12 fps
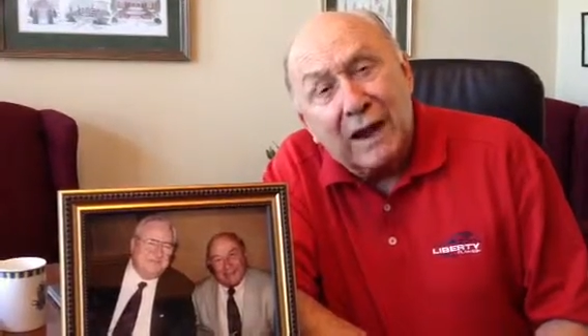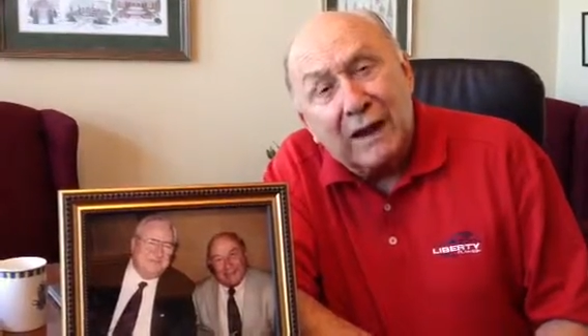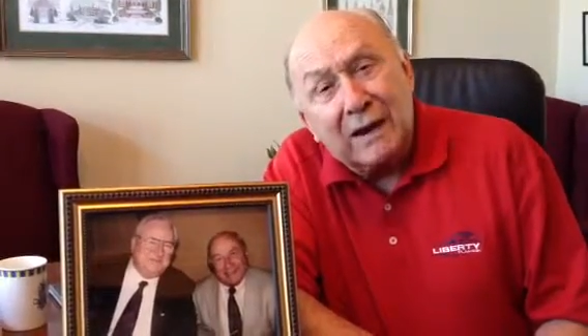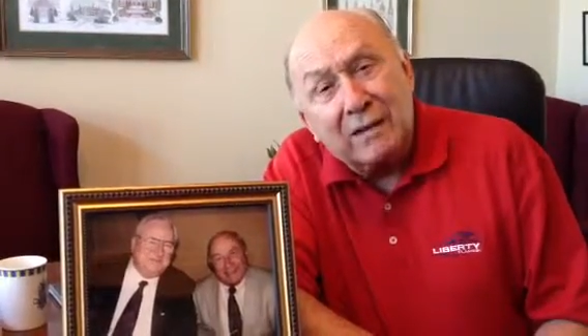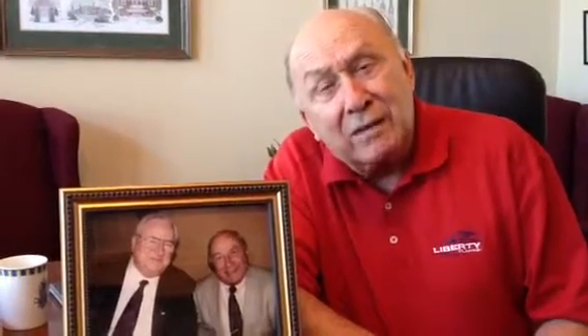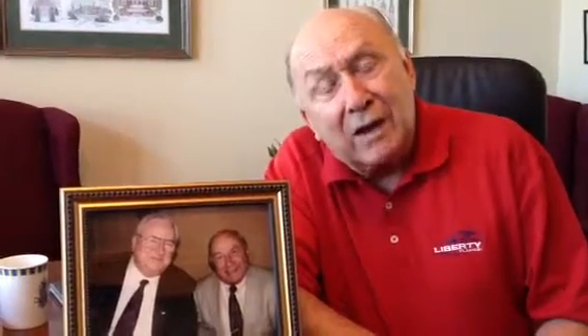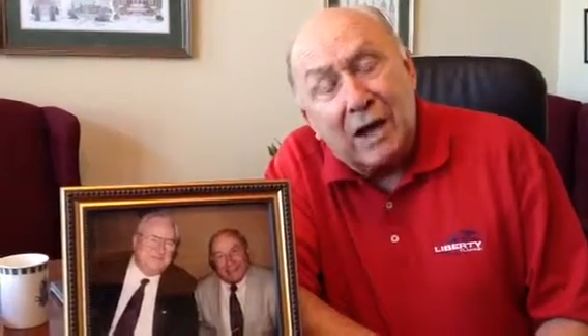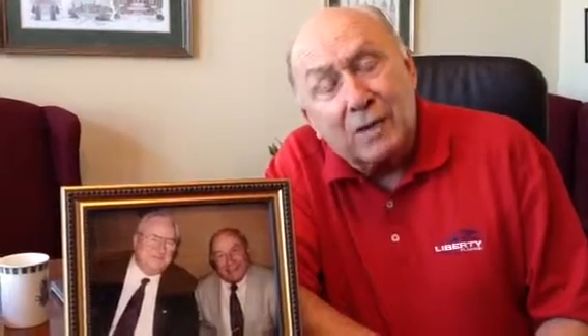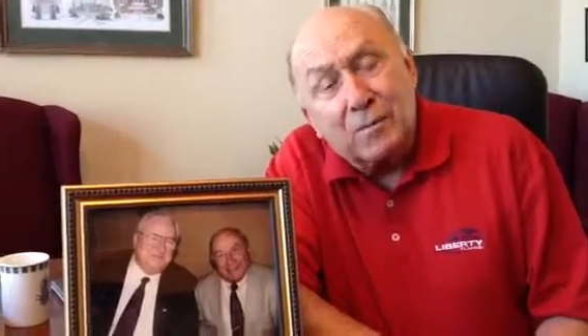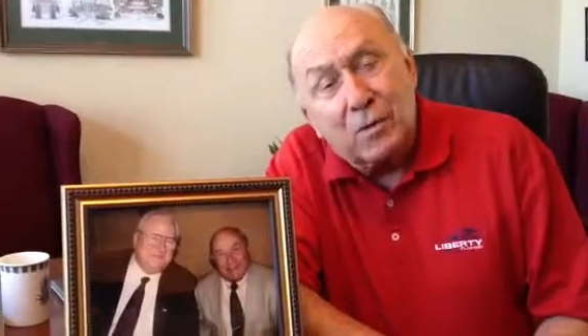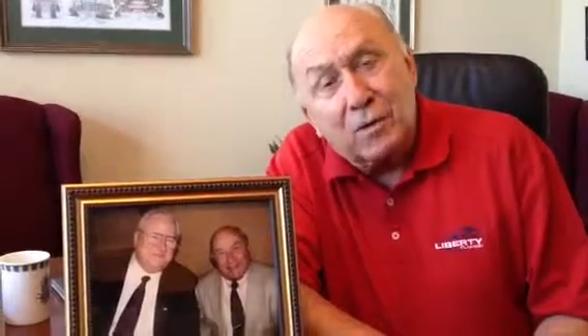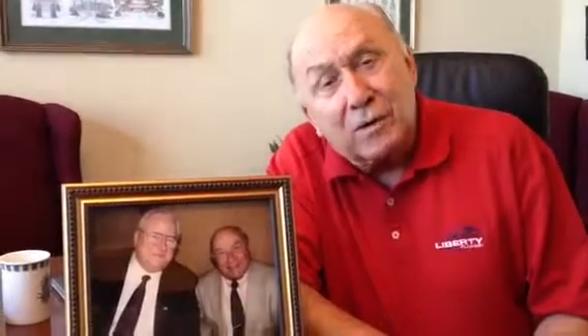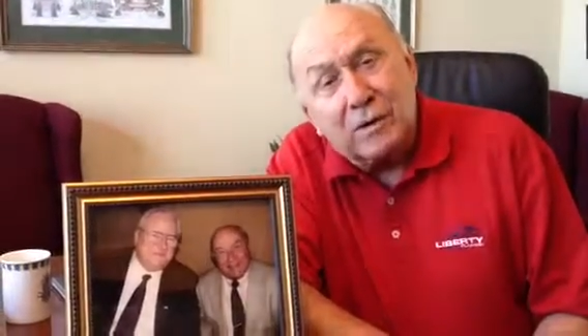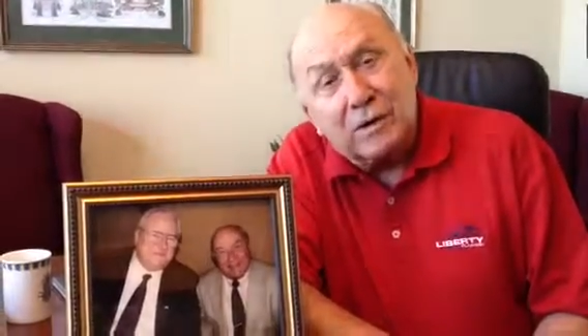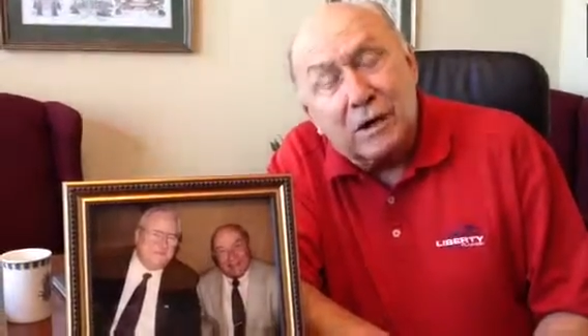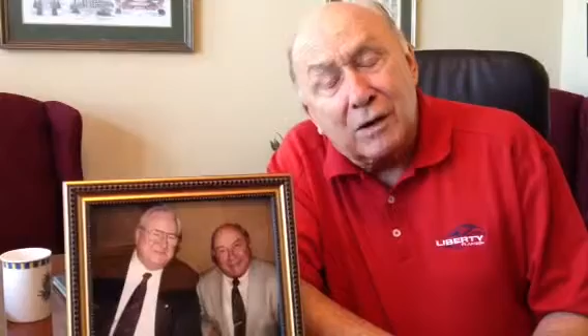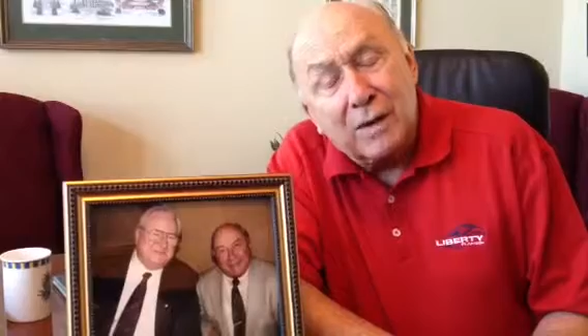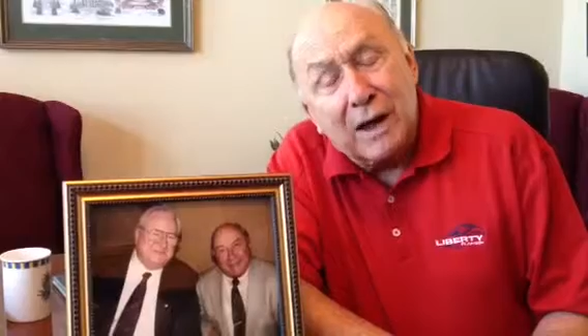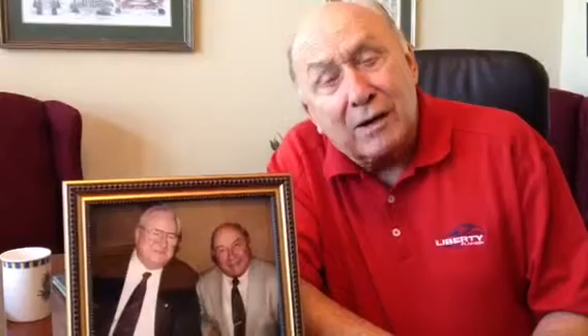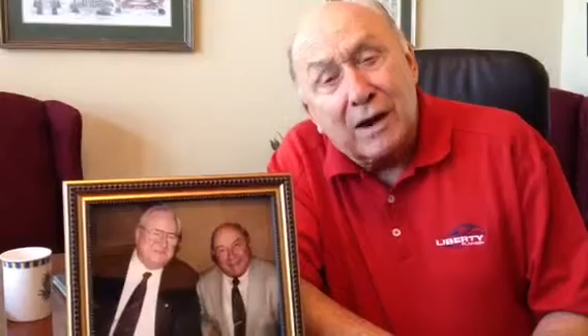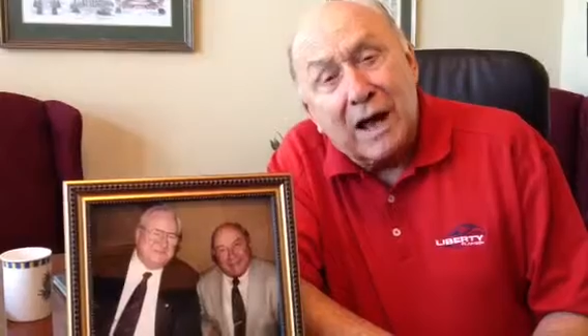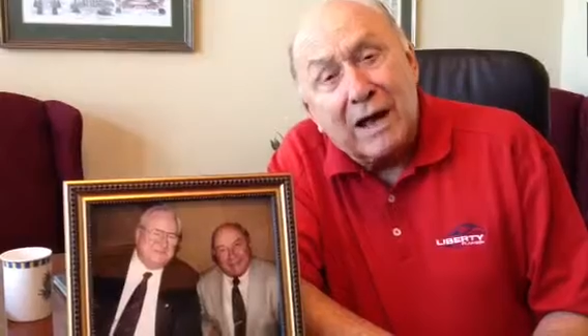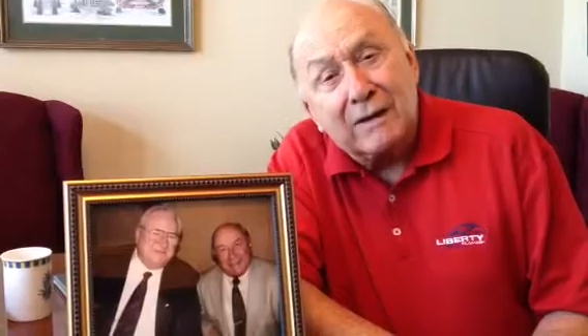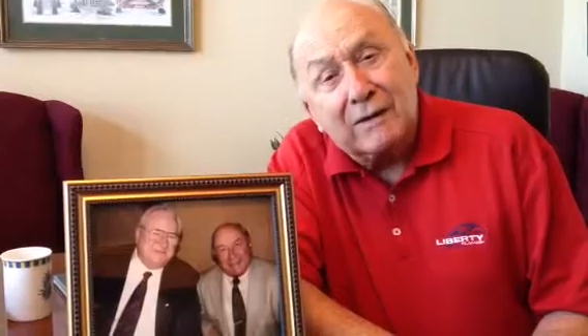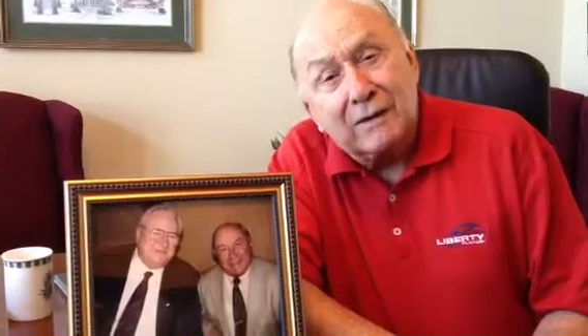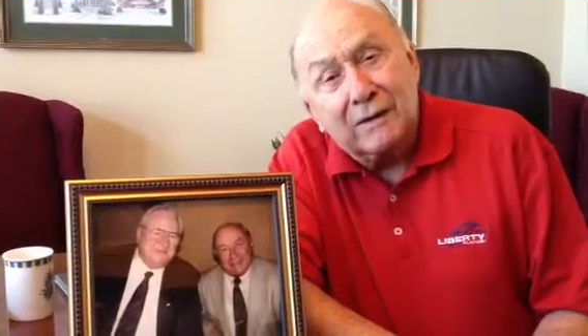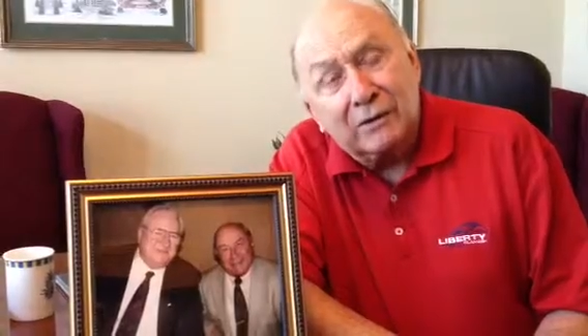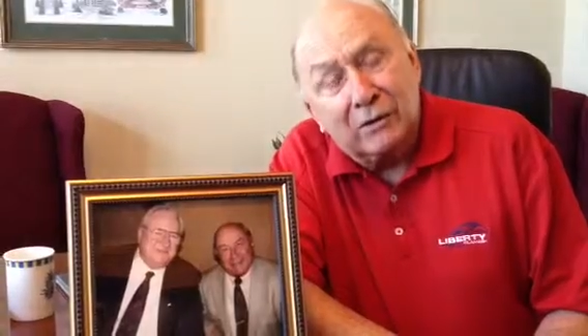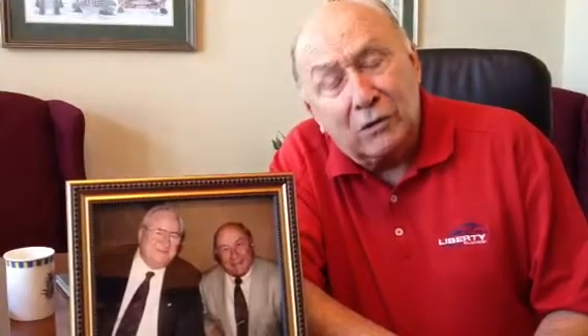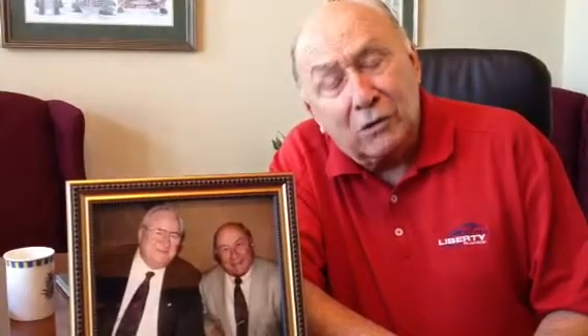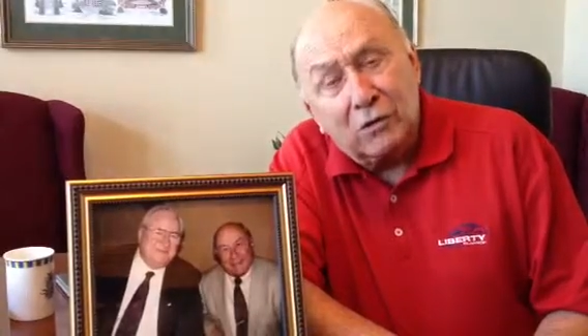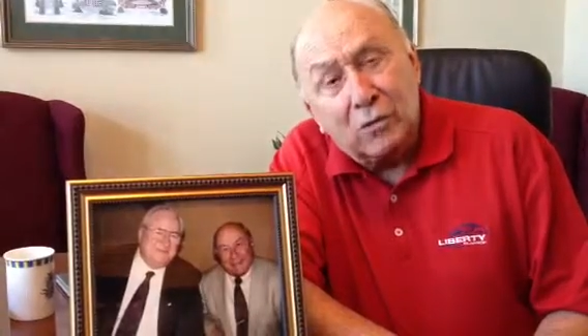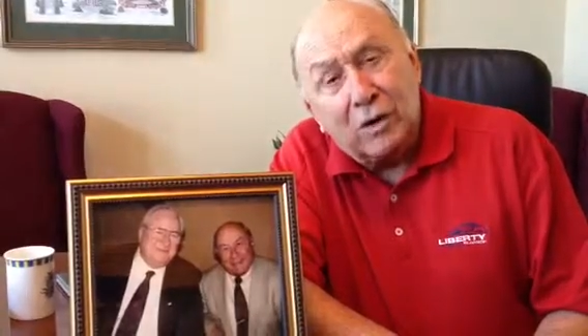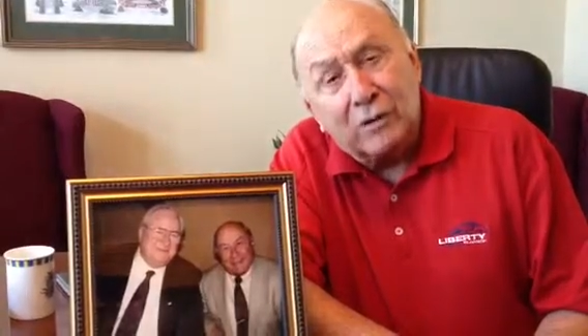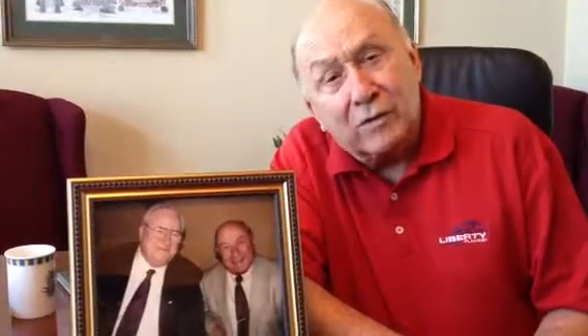and let the hot poker come out hot to do the work